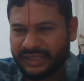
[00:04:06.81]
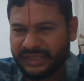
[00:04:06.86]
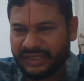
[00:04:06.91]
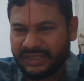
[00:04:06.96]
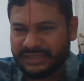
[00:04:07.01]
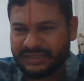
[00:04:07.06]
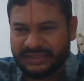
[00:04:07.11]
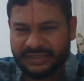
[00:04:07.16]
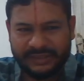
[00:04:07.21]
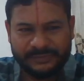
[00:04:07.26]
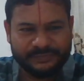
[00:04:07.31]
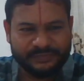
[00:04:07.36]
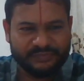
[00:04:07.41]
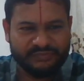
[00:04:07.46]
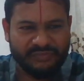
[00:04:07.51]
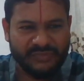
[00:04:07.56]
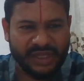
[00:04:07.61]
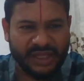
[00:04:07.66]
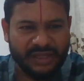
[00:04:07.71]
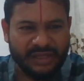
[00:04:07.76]
Let us say
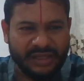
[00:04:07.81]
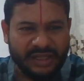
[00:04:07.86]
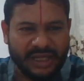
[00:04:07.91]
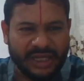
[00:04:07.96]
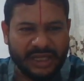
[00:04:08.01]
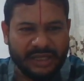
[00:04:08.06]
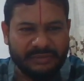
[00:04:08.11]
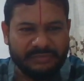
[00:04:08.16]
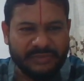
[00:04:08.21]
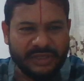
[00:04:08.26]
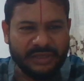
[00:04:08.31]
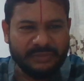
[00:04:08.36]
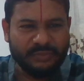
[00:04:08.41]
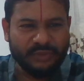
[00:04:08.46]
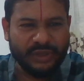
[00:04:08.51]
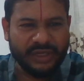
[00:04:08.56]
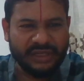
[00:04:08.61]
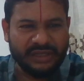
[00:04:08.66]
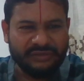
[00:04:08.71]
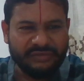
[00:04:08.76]
I am
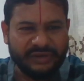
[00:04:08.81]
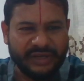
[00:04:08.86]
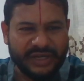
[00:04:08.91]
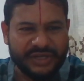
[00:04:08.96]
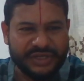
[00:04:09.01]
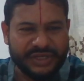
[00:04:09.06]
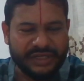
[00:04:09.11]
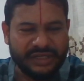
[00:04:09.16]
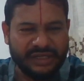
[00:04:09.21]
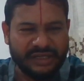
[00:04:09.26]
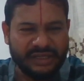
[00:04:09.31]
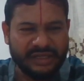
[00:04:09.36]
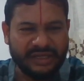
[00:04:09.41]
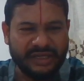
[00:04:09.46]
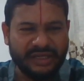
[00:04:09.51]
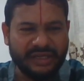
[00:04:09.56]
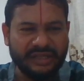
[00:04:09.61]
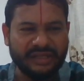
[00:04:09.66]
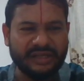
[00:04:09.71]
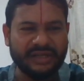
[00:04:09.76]
inputting a fresh
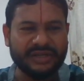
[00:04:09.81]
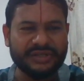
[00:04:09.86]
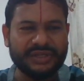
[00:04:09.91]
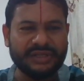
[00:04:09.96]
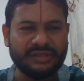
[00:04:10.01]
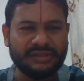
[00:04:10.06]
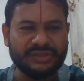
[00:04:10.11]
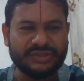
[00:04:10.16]
integration.